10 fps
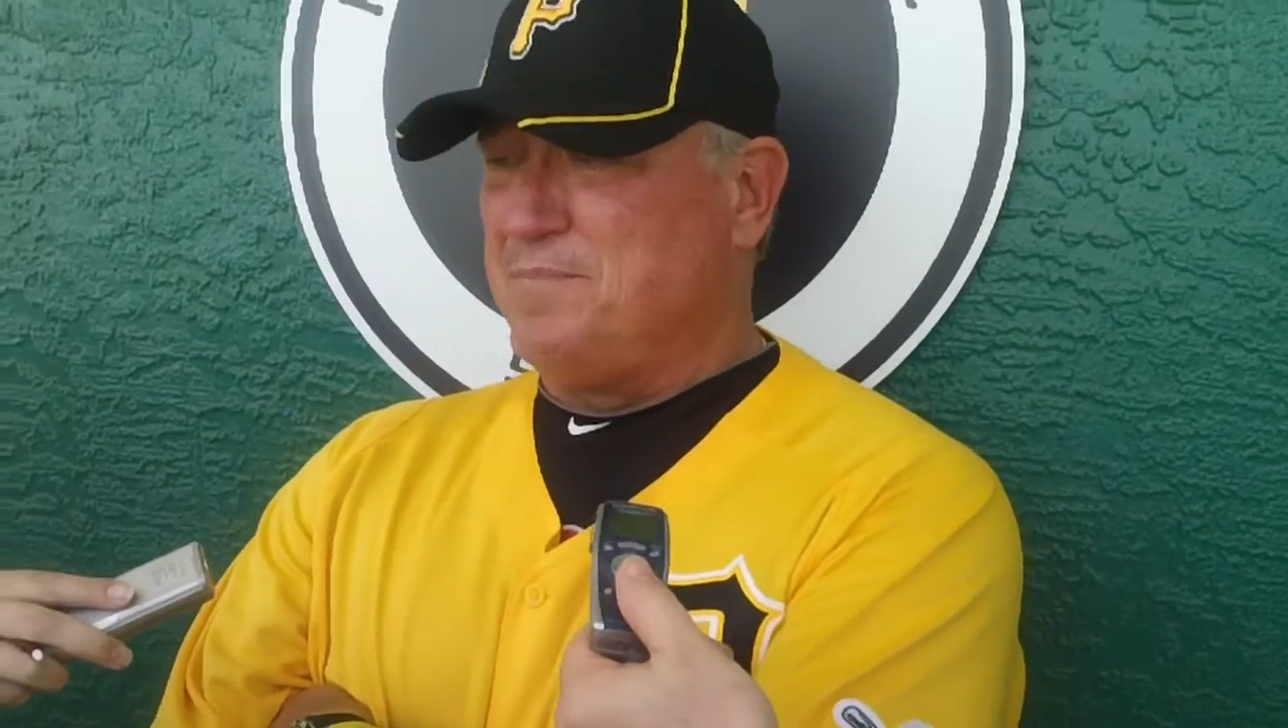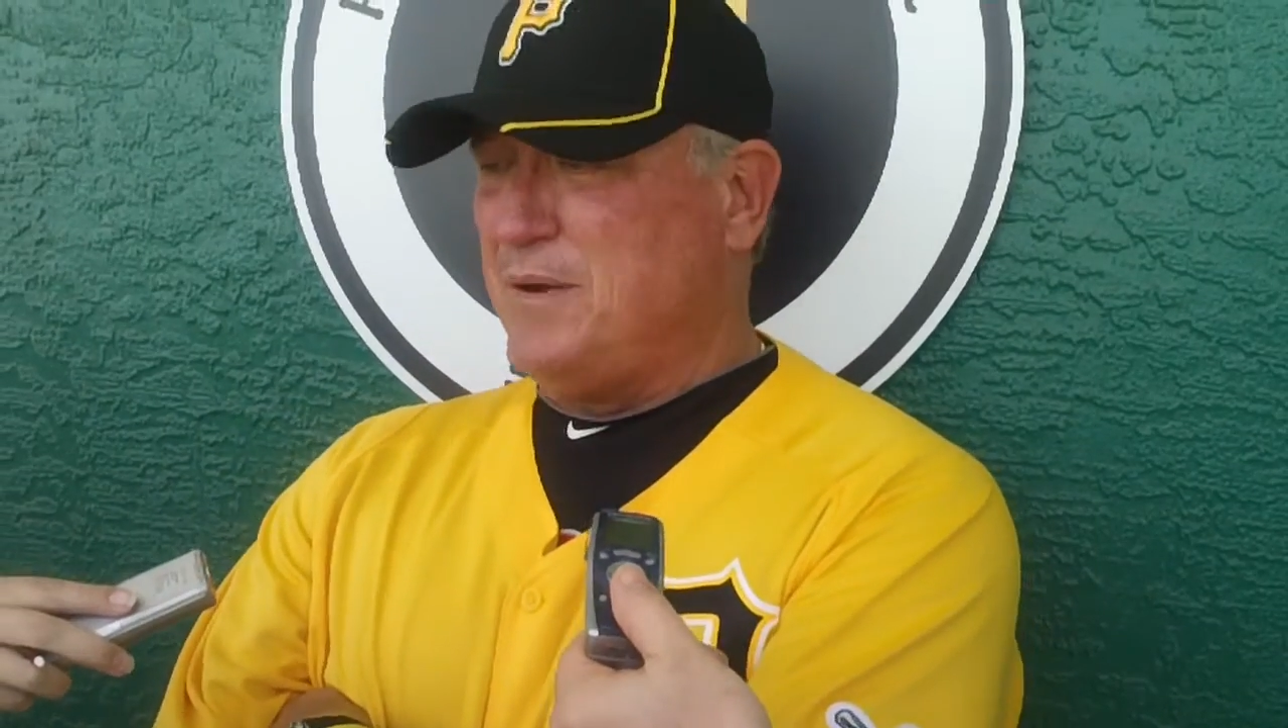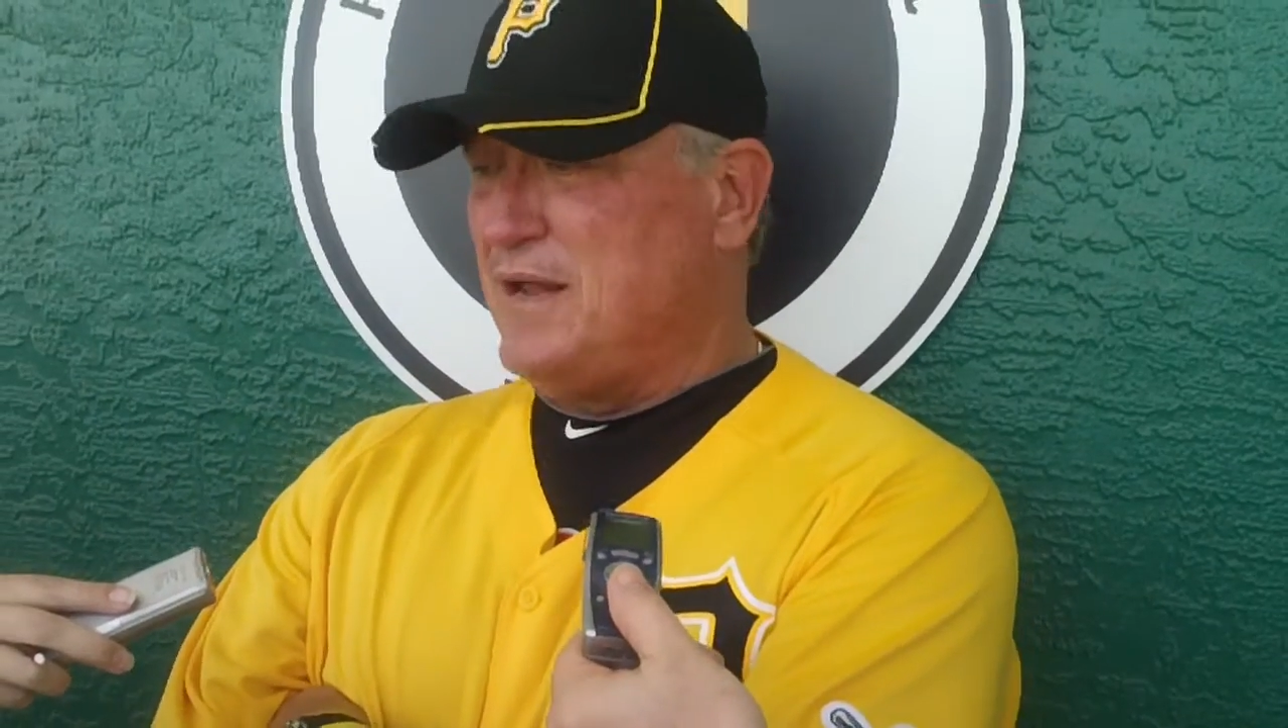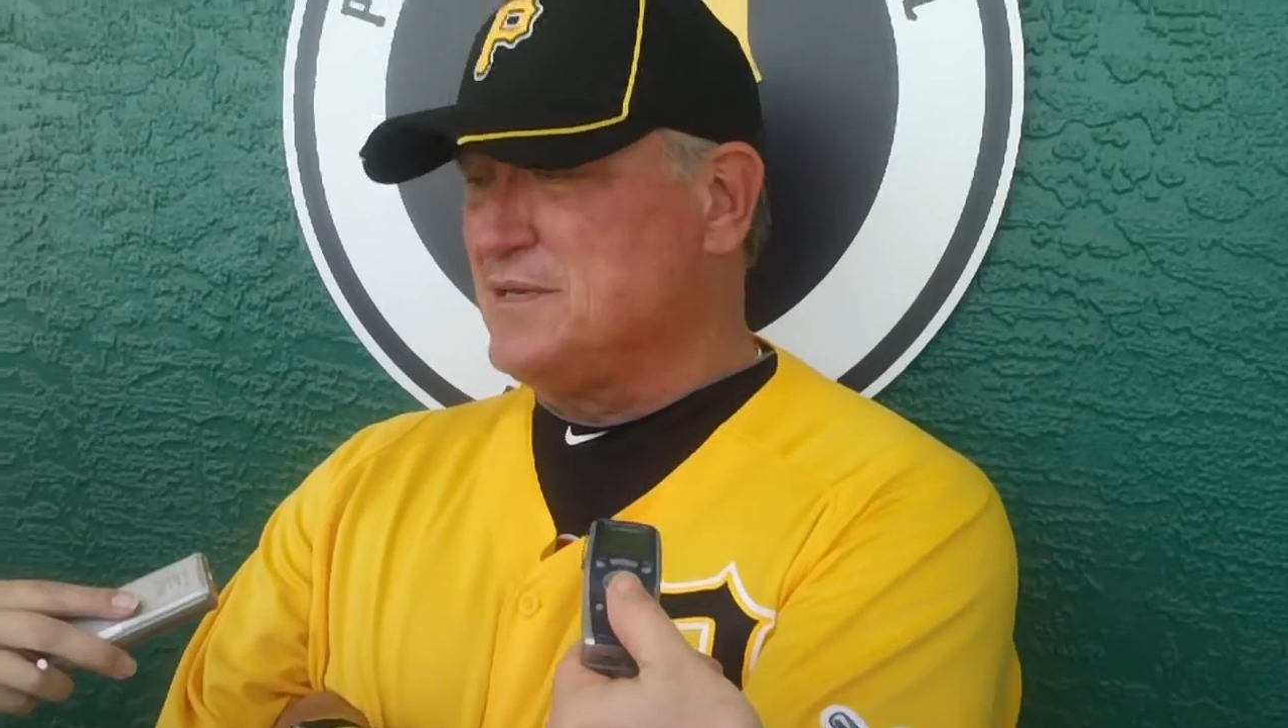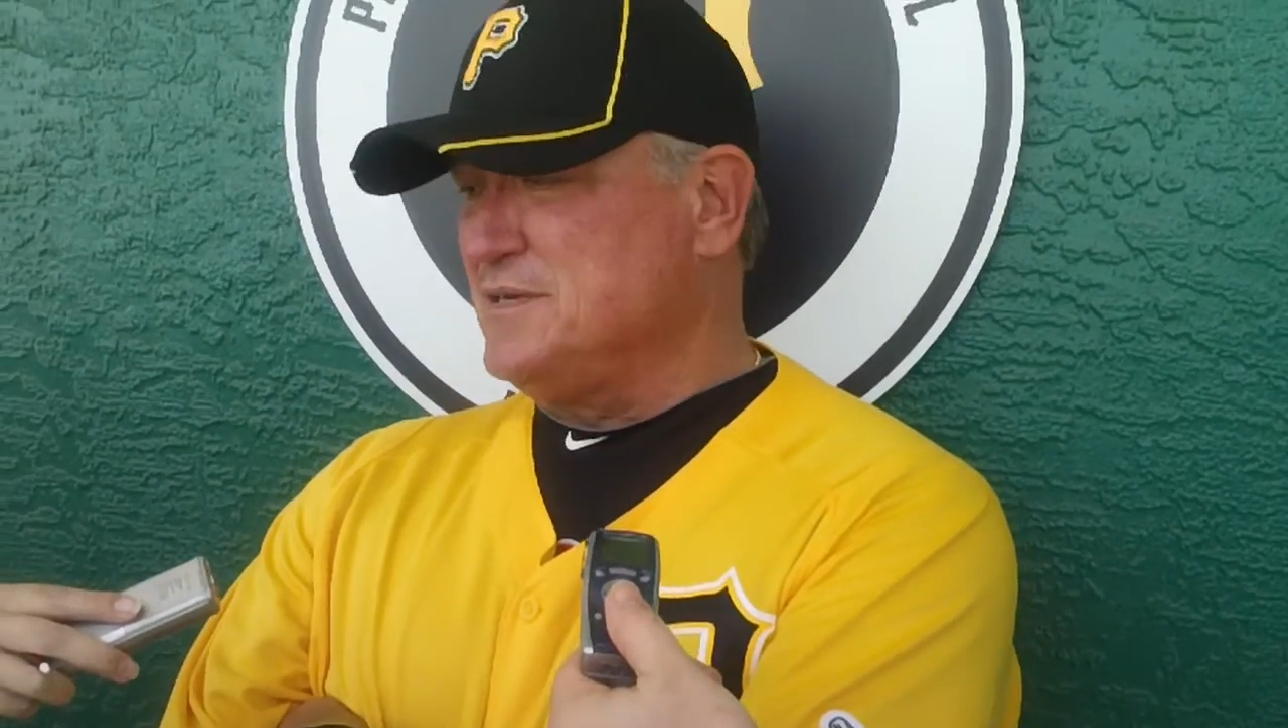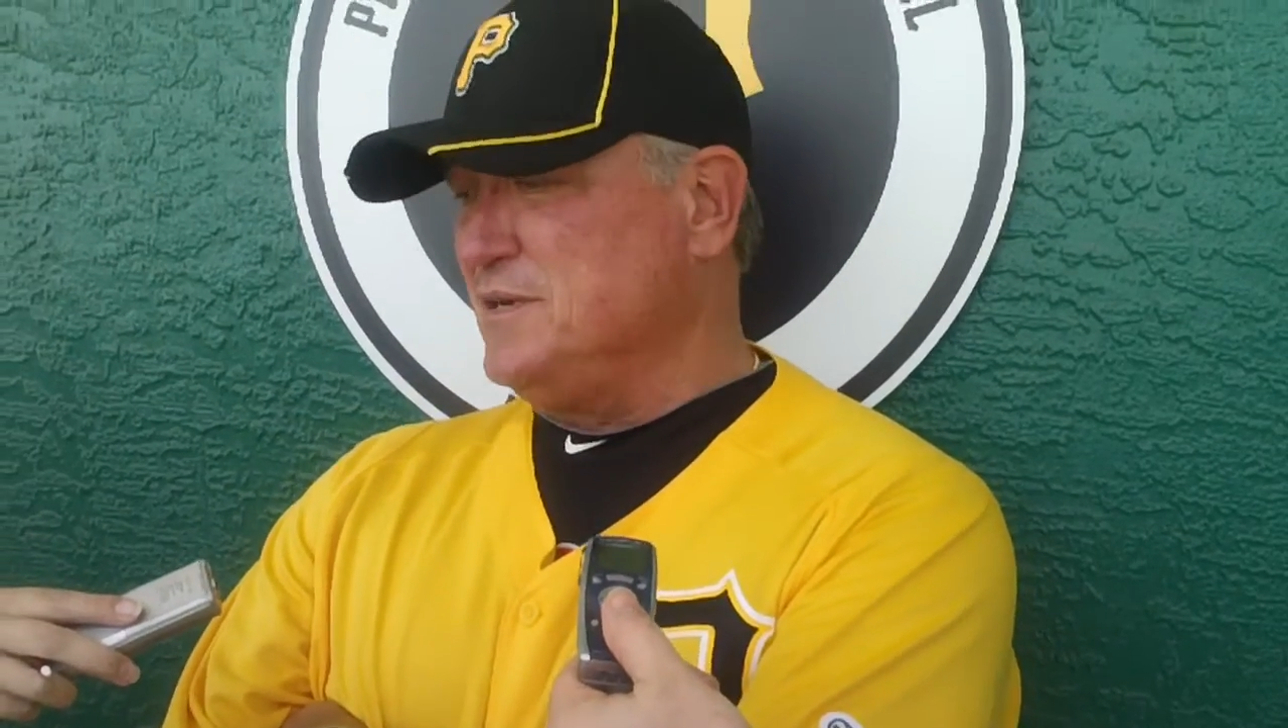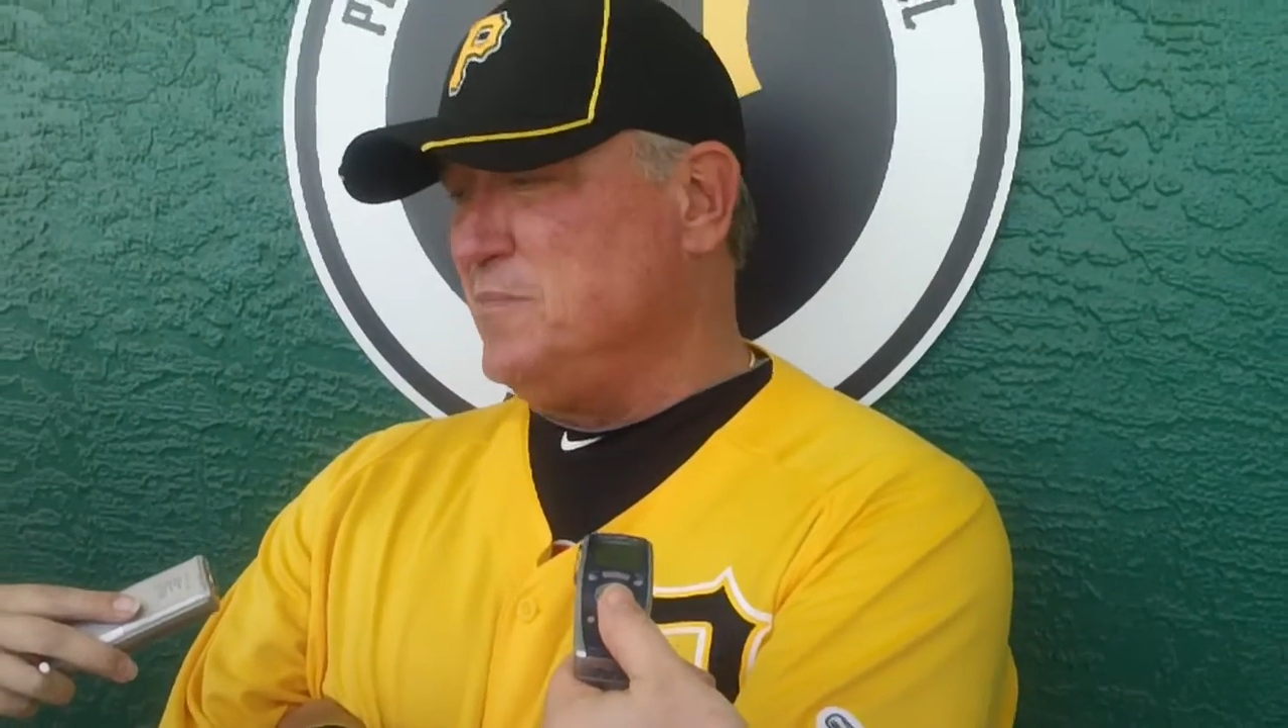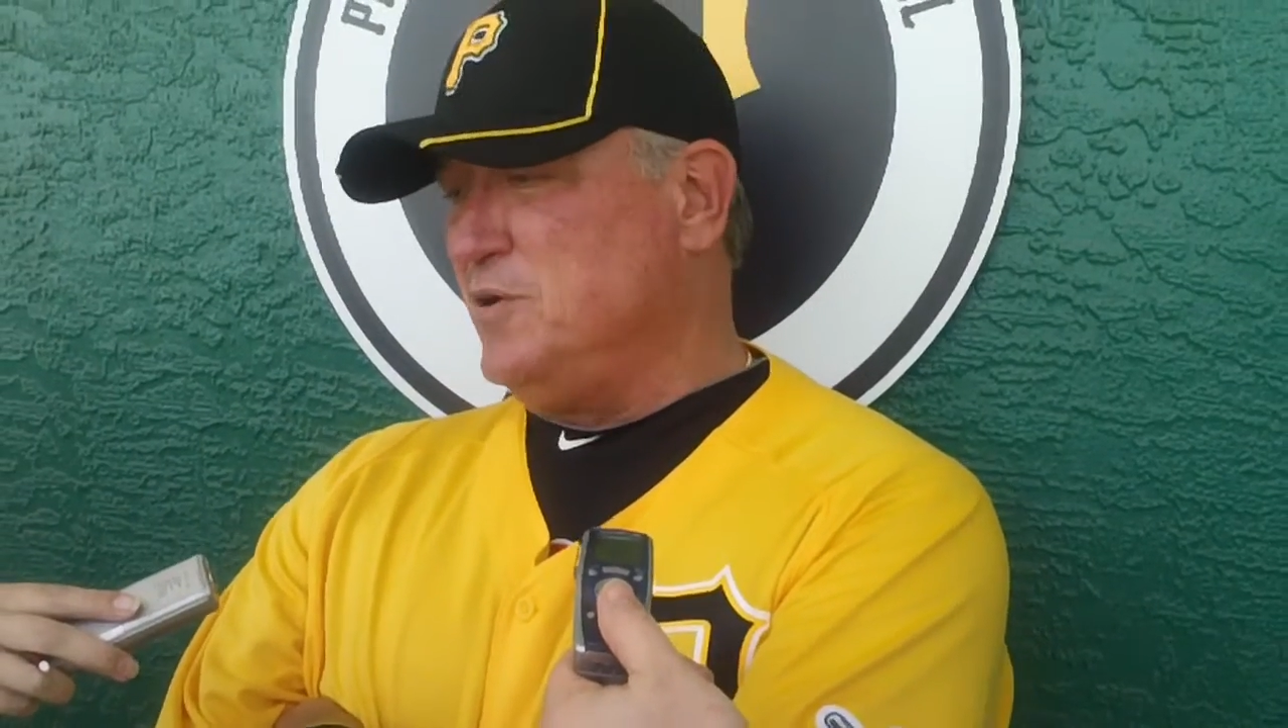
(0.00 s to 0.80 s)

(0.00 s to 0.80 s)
policy in the